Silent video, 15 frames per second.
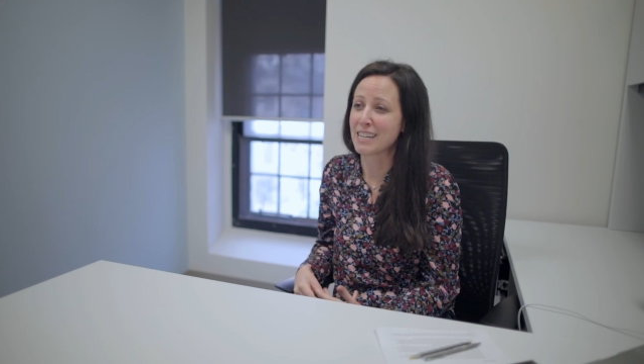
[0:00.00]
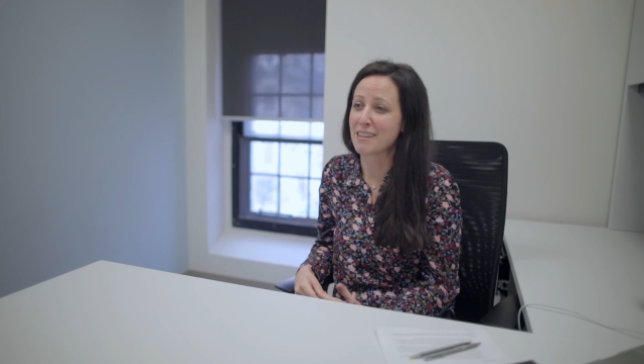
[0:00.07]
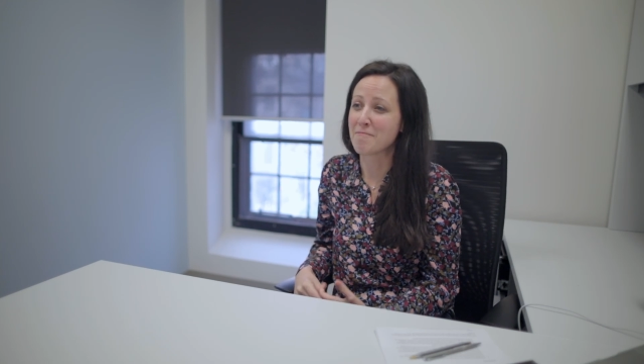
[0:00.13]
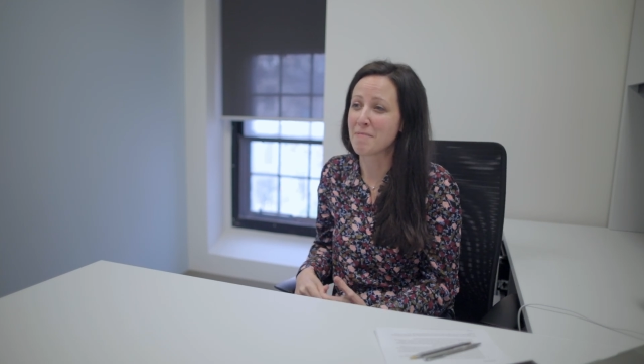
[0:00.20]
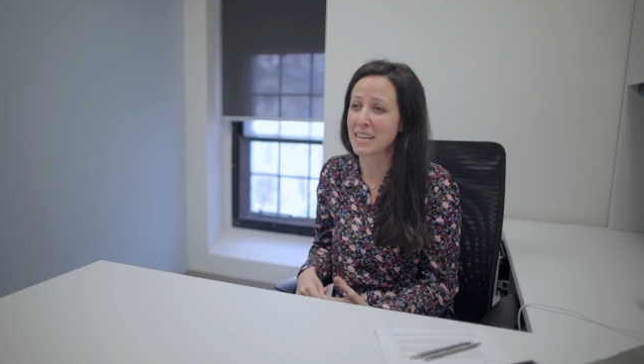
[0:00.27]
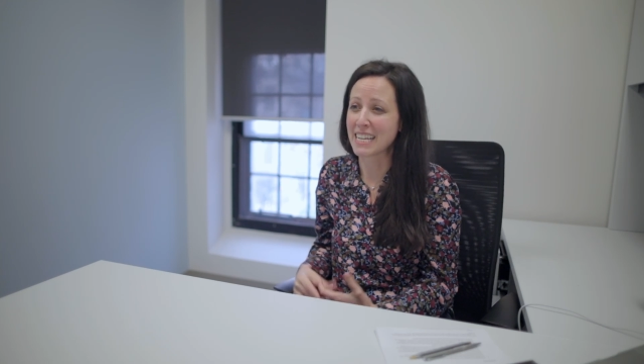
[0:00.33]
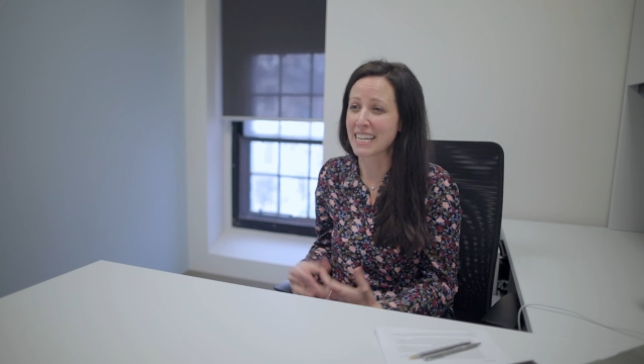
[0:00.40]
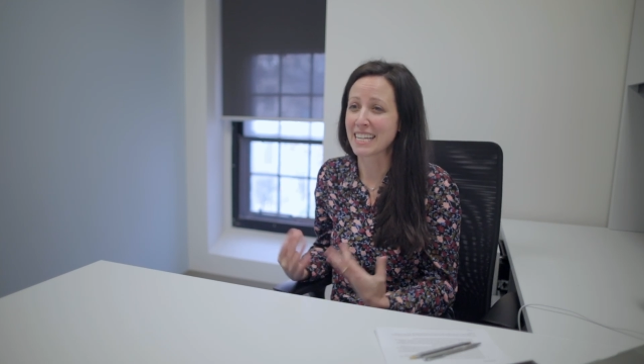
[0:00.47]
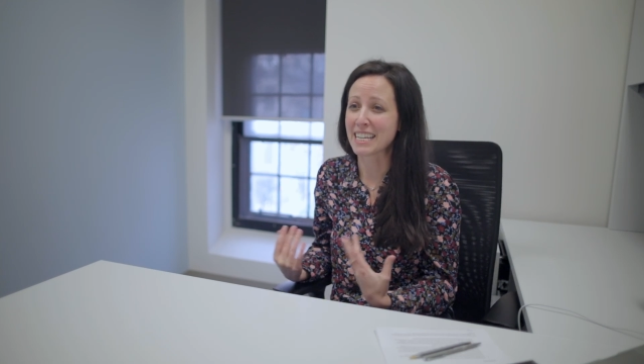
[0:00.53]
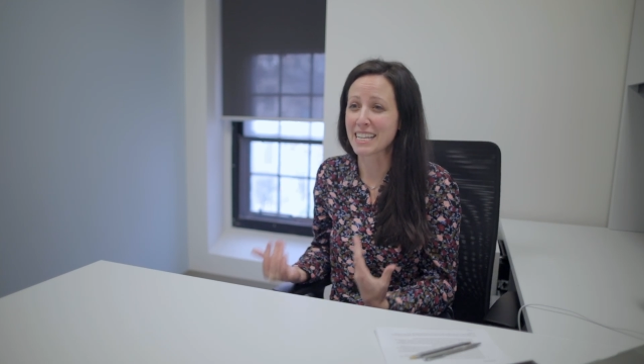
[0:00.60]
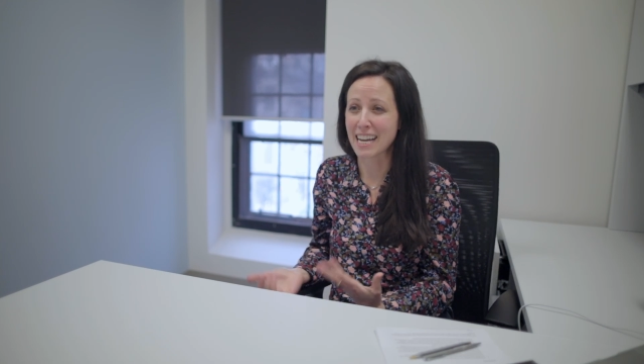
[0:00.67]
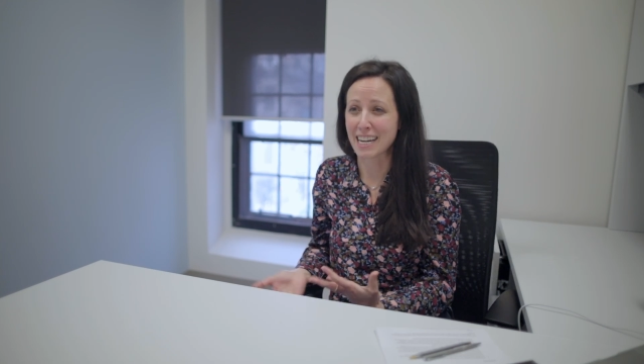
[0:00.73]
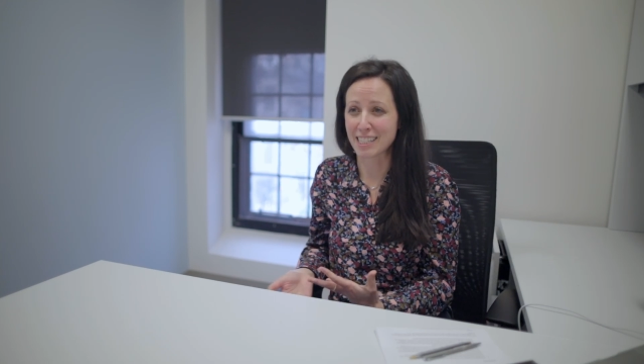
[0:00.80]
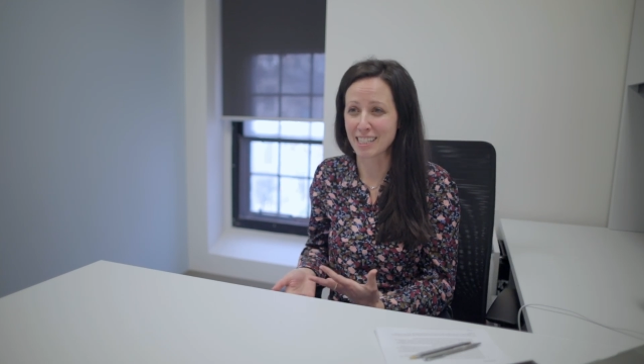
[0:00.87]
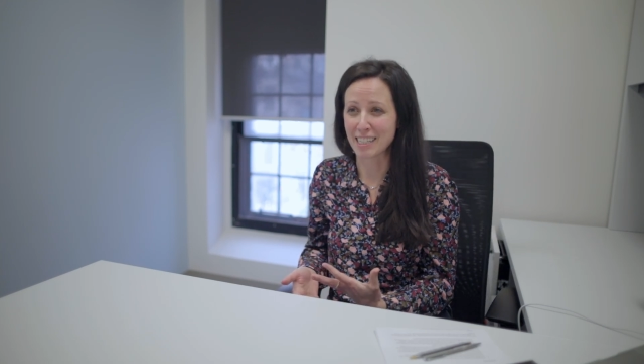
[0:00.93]
in making
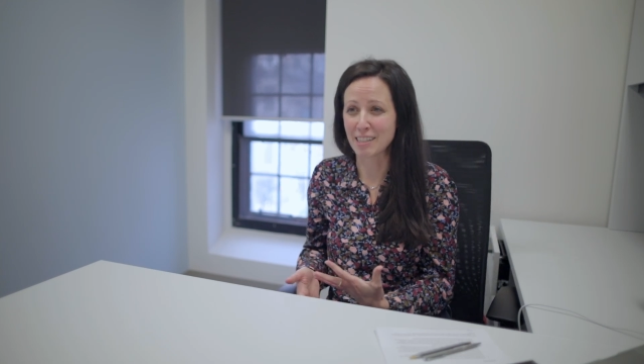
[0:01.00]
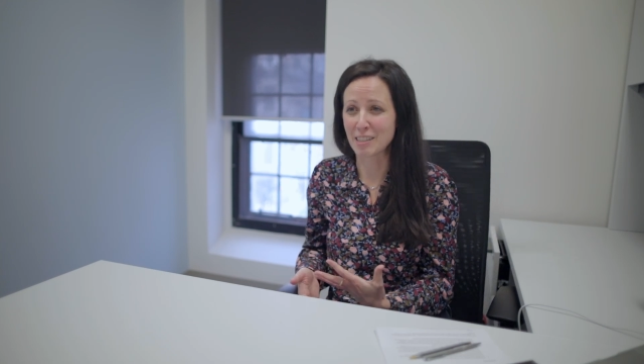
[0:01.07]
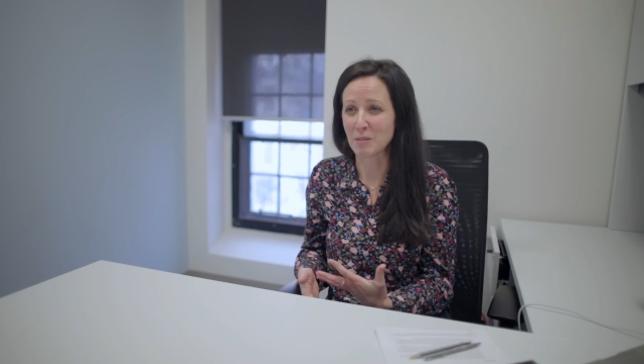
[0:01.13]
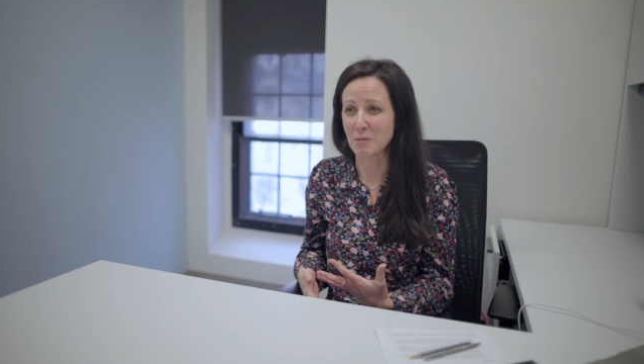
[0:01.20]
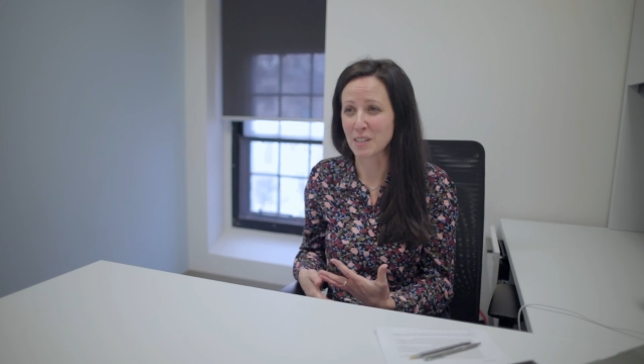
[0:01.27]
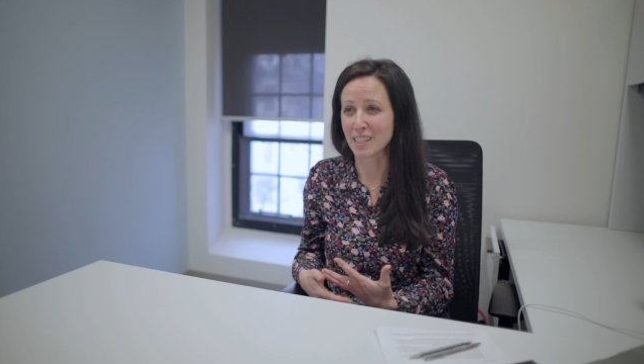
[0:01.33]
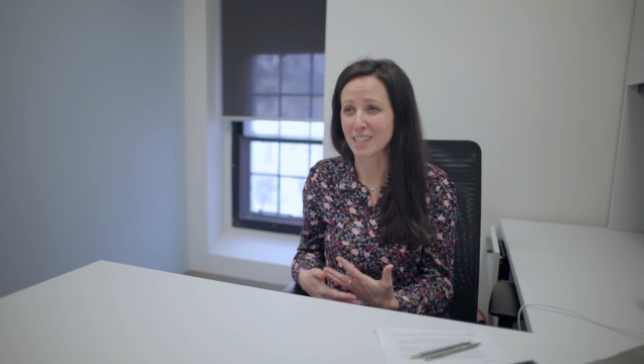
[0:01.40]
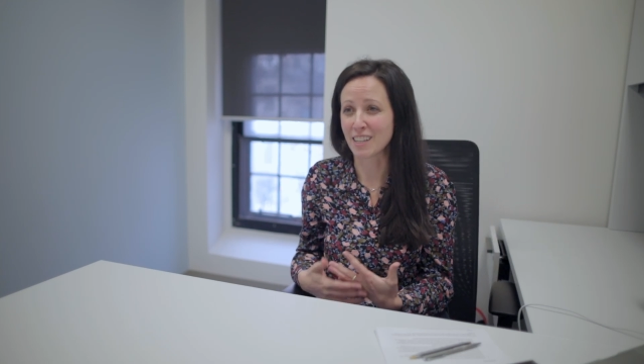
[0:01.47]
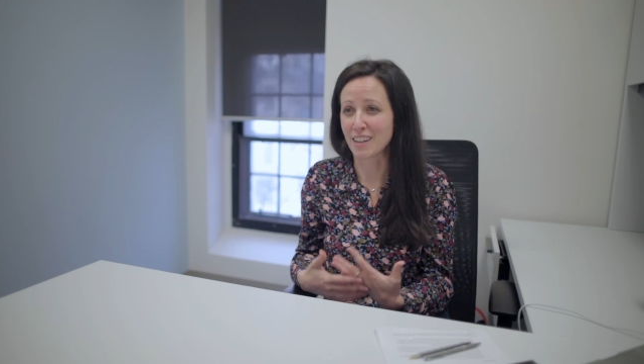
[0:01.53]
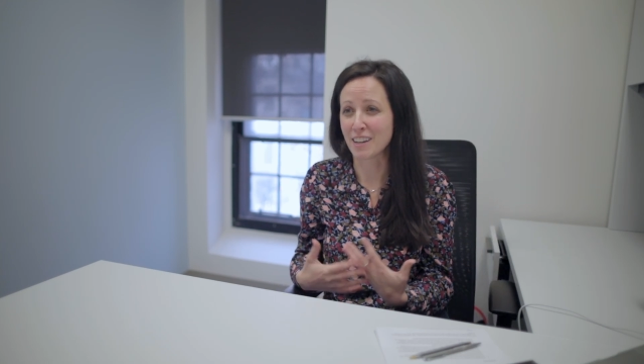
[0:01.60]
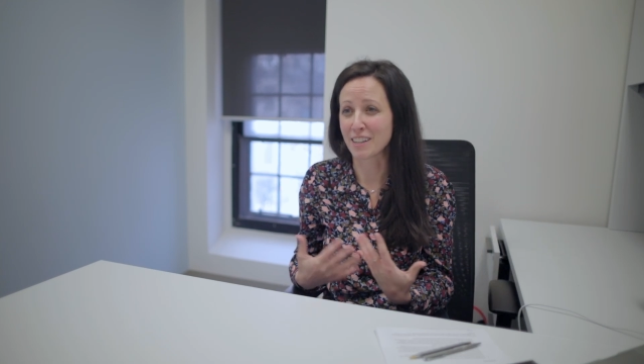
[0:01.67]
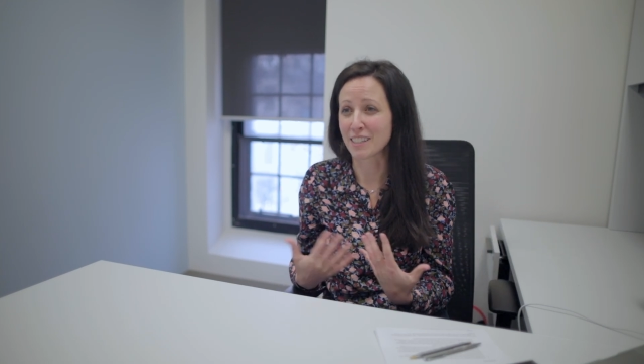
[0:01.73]
connections with